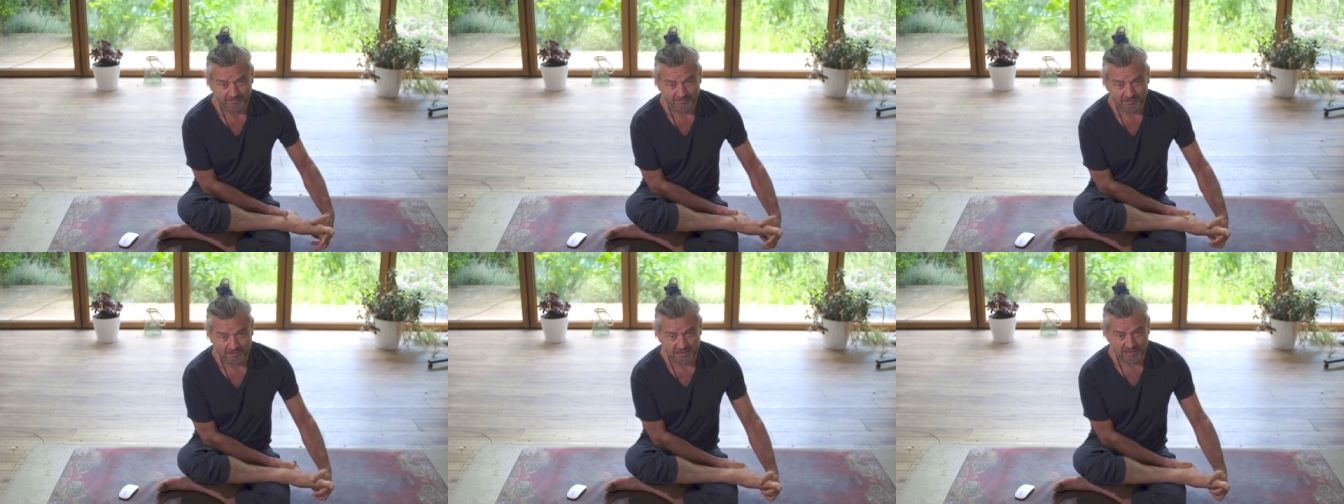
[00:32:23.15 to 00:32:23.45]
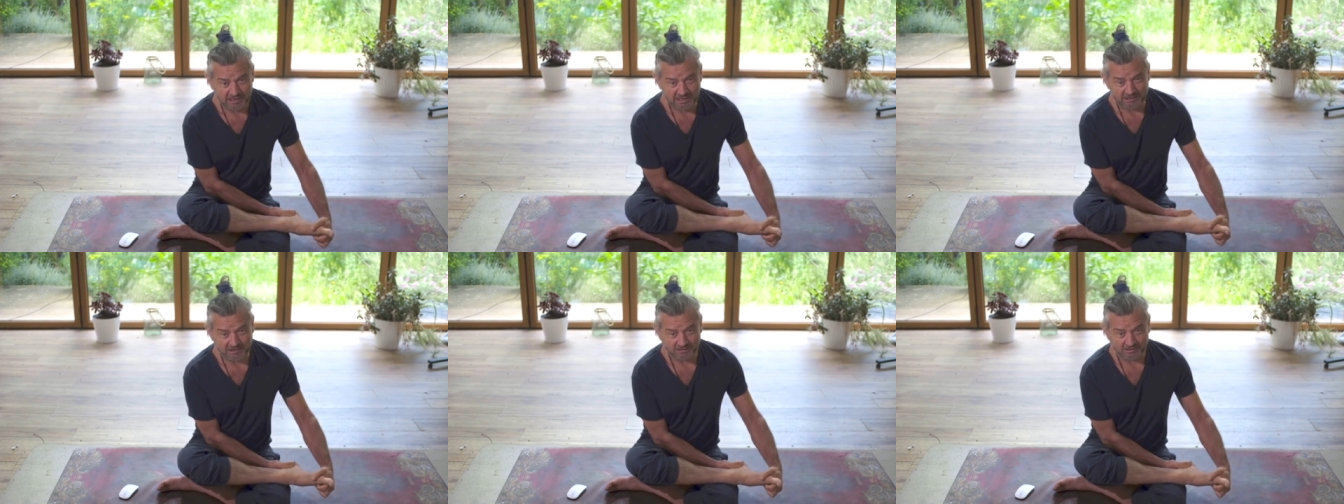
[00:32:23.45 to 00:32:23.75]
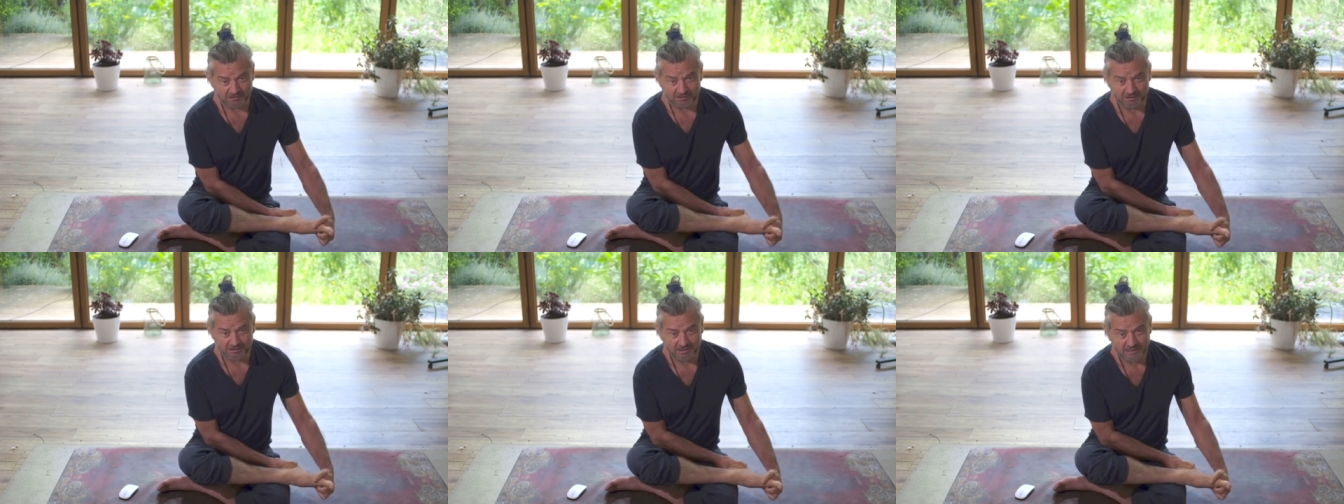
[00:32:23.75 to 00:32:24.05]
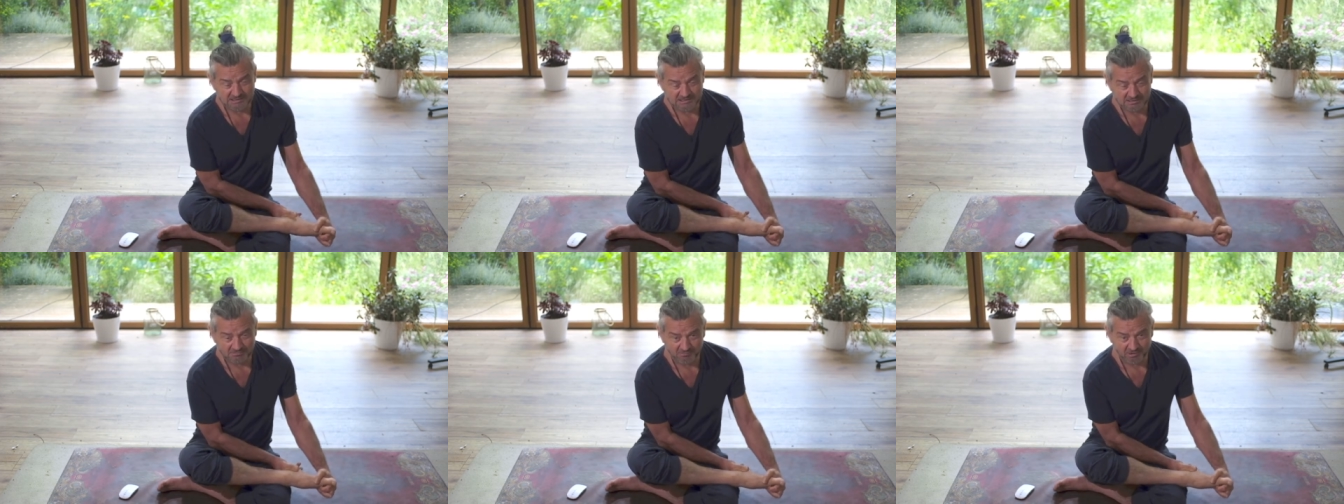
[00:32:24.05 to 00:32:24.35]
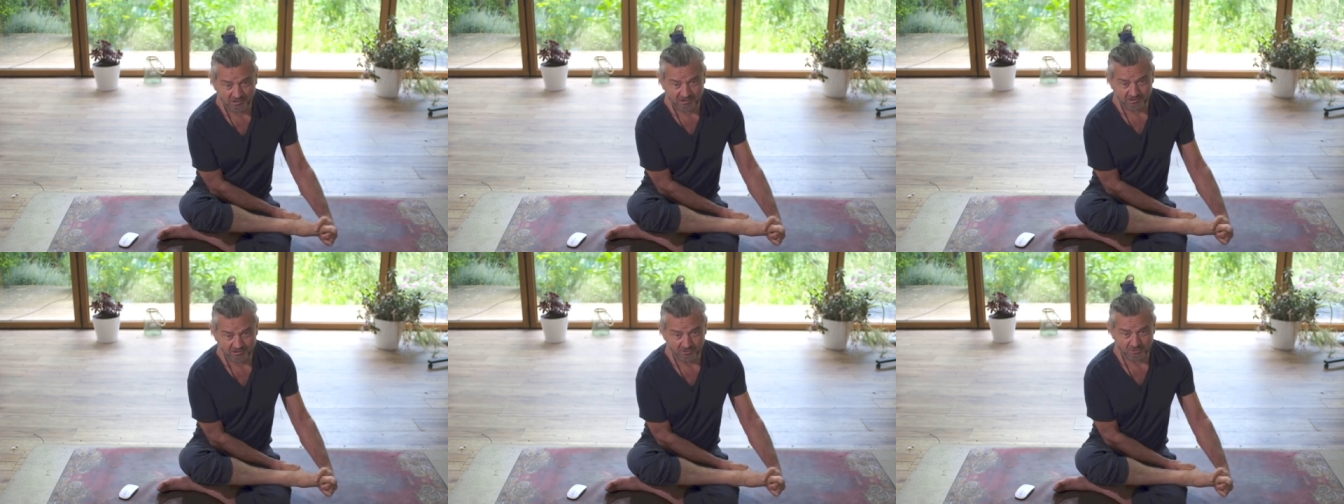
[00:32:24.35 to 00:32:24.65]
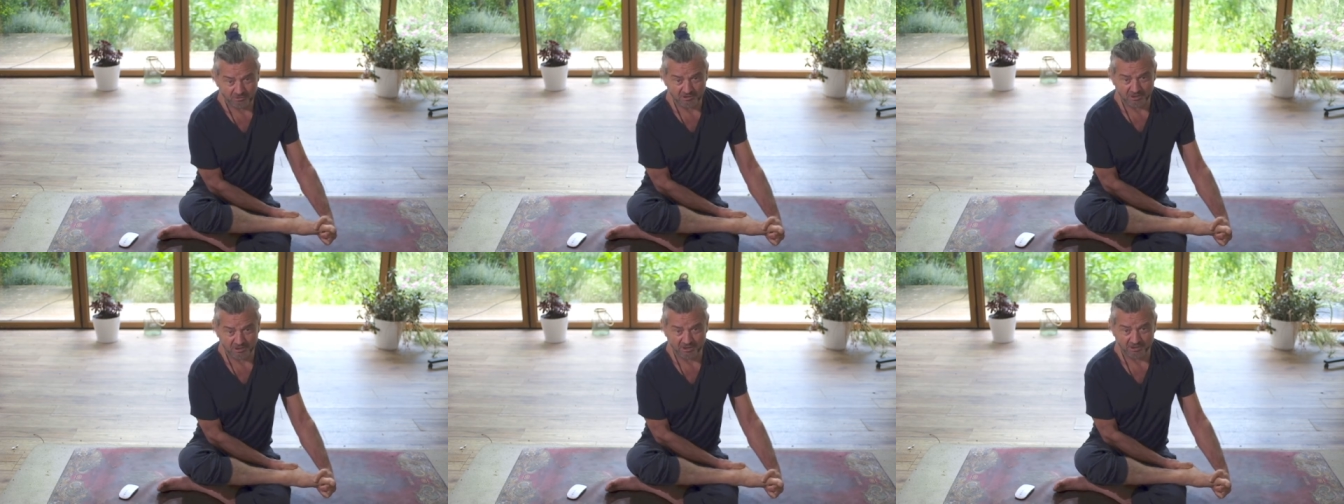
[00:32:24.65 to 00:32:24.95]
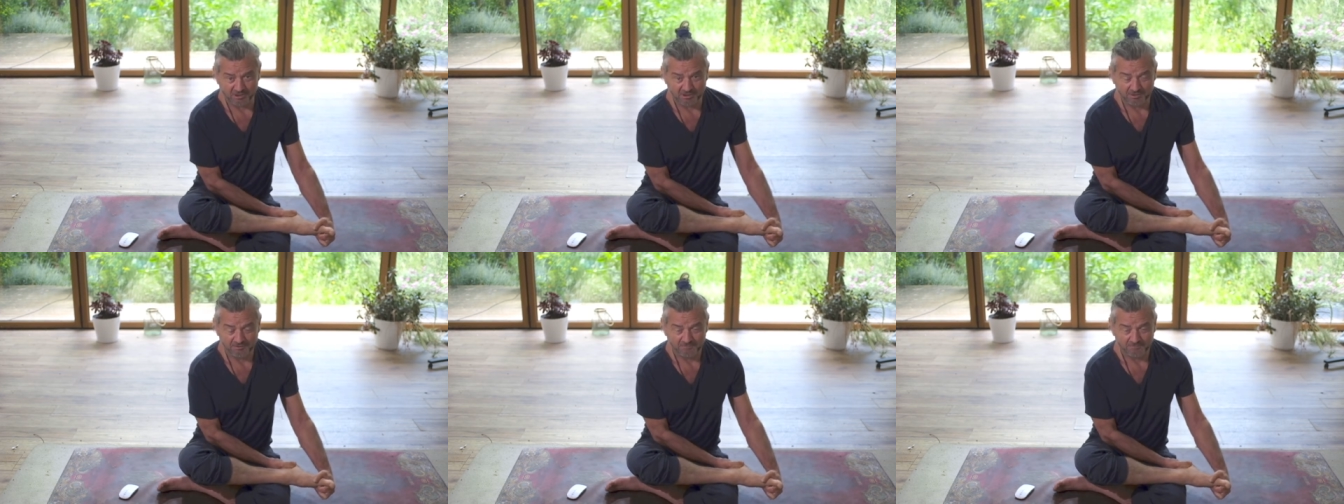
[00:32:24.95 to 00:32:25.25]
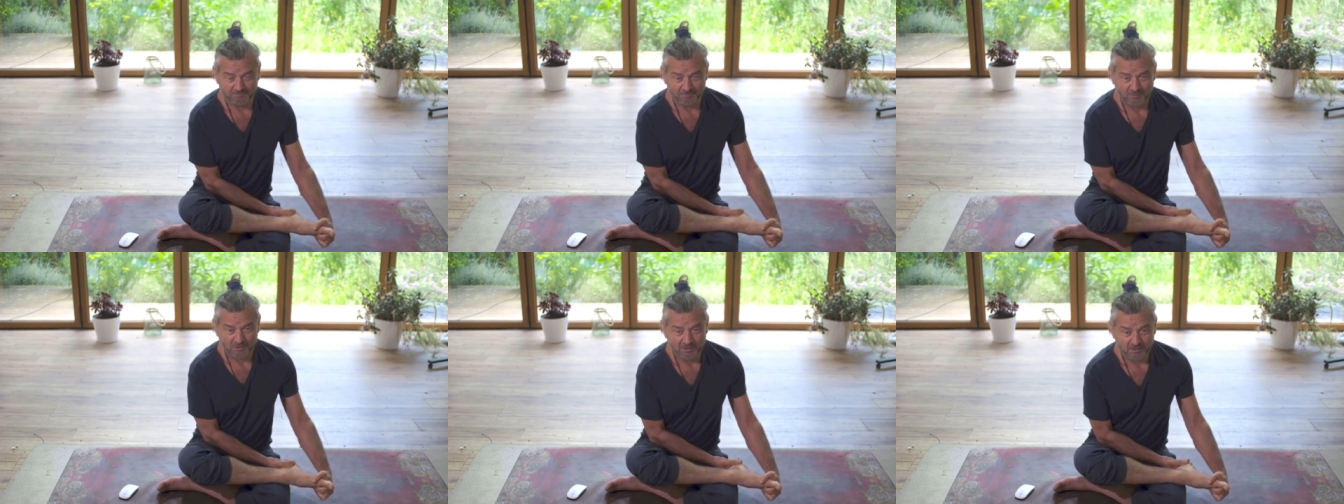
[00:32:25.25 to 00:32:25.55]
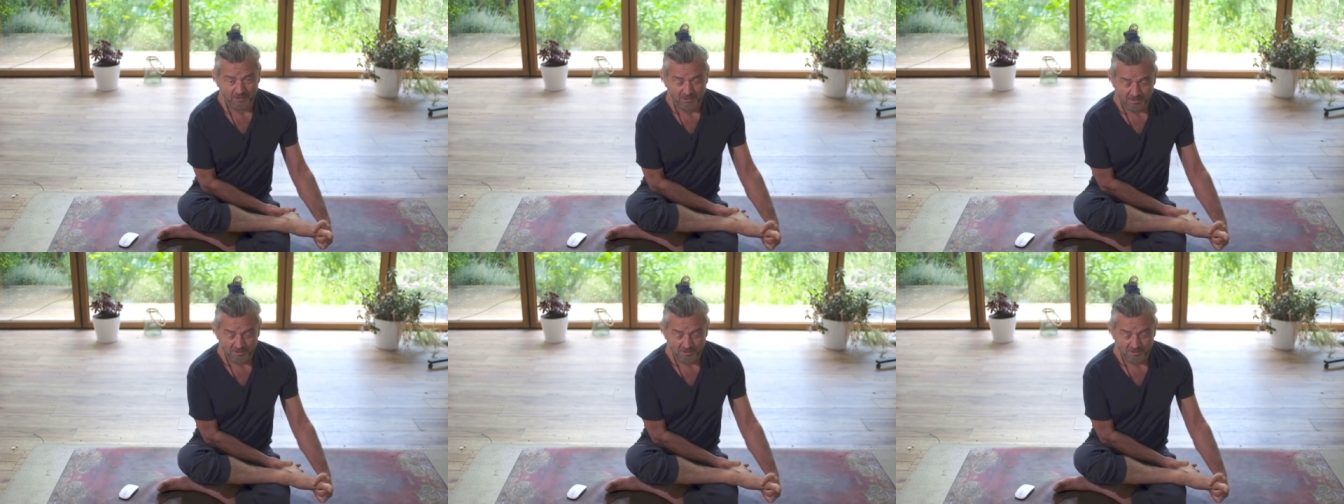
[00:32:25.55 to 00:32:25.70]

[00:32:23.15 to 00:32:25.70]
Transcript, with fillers: and the heel as something you can